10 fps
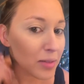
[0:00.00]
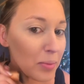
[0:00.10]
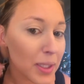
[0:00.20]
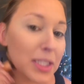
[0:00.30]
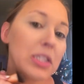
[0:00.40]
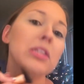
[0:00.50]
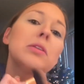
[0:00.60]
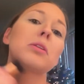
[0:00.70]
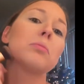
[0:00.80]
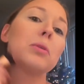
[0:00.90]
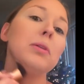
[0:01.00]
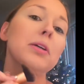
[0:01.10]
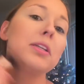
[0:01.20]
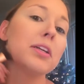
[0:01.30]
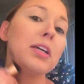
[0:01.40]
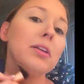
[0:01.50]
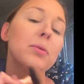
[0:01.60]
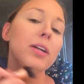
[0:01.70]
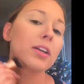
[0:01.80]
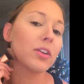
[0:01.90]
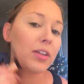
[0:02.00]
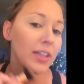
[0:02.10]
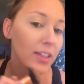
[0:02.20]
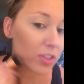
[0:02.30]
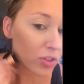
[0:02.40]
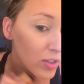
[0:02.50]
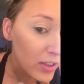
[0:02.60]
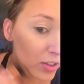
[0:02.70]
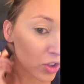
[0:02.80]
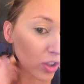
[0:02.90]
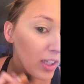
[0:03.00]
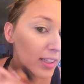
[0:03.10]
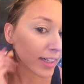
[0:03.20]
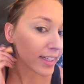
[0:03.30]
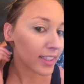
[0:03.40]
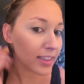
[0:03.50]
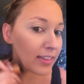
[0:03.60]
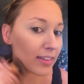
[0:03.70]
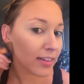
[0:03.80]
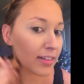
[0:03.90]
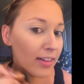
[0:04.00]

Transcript: by just blending it where your natural jawline is.